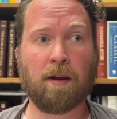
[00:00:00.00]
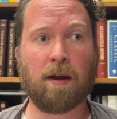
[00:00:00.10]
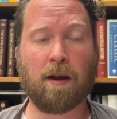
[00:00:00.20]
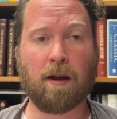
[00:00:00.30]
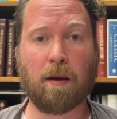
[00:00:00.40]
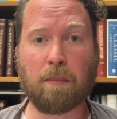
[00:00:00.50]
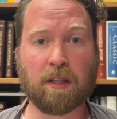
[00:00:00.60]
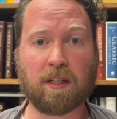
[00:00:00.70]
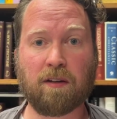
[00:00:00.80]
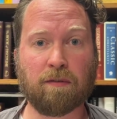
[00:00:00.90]

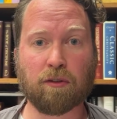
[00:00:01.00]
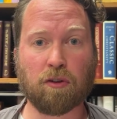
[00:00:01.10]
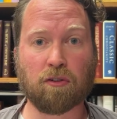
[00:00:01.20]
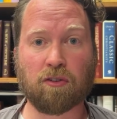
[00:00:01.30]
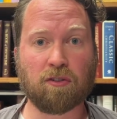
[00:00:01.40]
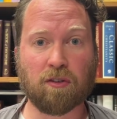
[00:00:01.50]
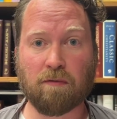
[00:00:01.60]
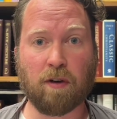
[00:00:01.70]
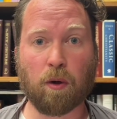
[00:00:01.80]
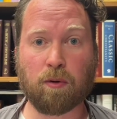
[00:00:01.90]
ability for churches to
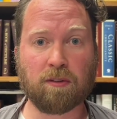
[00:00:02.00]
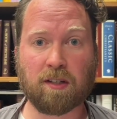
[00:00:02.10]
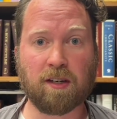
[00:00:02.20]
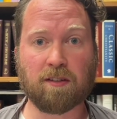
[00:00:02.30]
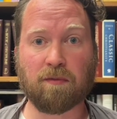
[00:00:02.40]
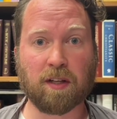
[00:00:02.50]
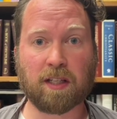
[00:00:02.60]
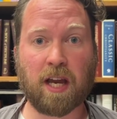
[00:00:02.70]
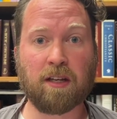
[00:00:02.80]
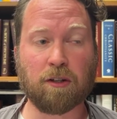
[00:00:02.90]
vote to
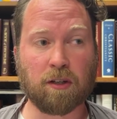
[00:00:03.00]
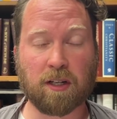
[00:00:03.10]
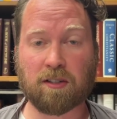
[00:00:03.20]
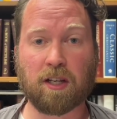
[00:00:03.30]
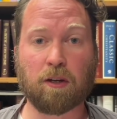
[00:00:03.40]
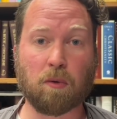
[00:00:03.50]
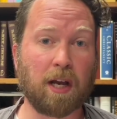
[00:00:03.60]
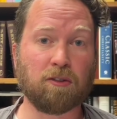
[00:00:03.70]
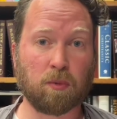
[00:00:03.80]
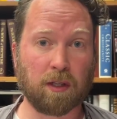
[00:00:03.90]
disaffiliate, and you're going to see a
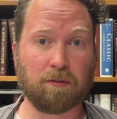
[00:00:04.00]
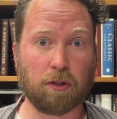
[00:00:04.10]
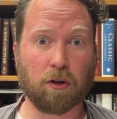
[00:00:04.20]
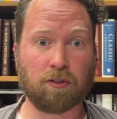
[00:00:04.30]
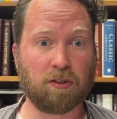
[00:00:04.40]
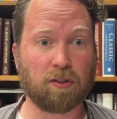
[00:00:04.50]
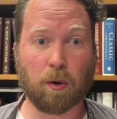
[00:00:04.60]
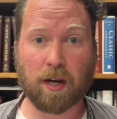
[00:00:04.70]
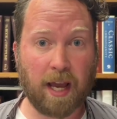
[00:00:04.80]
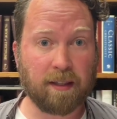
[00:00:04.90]
groundswell of churches
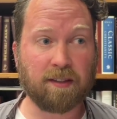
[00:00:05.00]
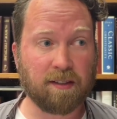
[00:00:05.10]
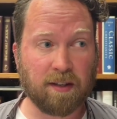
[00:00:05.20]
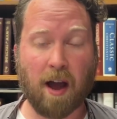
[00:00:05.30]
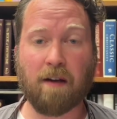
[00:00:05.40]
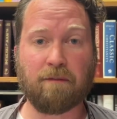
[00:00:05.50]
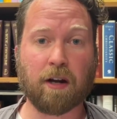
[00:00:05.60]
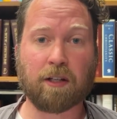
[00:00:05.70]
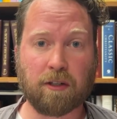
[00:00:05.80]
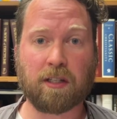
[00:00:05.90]
going, hey, this is not
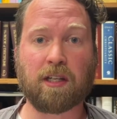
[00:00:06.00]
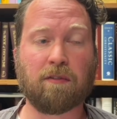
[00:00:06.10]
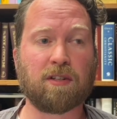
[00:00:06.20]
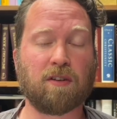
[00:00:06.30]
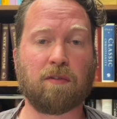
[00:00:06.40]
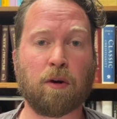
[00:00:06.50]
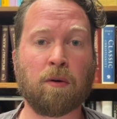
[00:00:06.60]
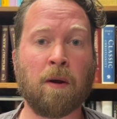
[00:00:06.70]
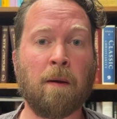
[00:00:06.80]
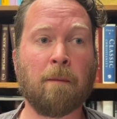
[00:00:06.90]
fair, you need to give us a
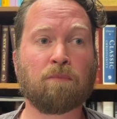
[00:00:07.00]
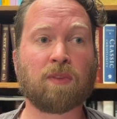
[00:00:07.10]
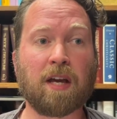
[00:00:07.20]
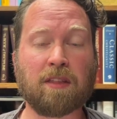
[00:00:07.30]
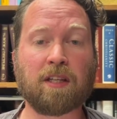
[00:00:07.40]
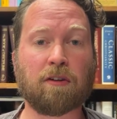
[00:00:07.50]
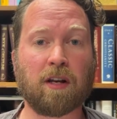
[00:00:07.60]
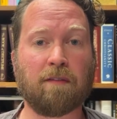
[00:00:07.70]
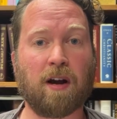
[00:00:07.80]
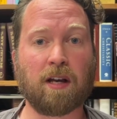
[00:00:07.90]
vote. I think you're
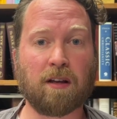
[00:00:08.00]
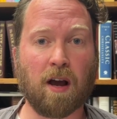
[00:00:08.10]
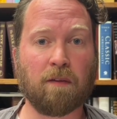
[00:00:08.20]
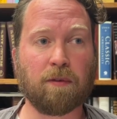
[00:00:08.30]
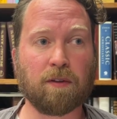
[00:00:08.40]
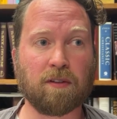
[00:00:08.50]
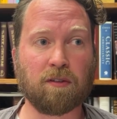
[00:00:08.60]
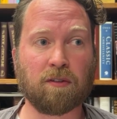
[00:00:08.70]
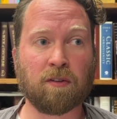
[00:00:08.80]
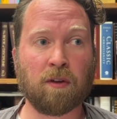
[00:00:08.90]
going to find
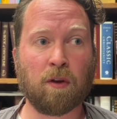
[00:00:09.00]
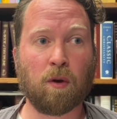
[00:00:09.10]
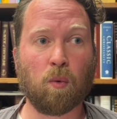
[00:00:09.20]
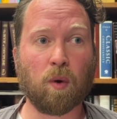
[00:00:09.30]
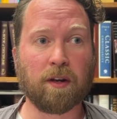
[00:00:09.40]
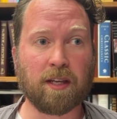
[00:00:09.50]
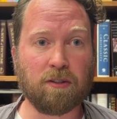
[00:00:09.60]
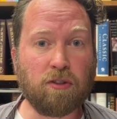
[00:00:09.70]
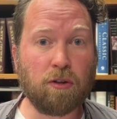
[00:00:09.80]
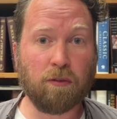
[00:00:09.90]
conferences where they
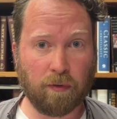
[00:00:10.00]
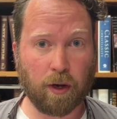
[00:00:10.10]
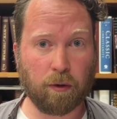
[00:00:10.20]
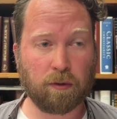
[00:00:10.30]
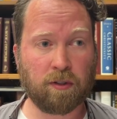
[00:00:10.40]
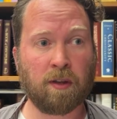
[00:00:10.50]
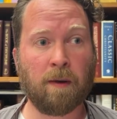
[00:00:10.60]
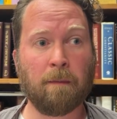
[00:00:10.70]
do vote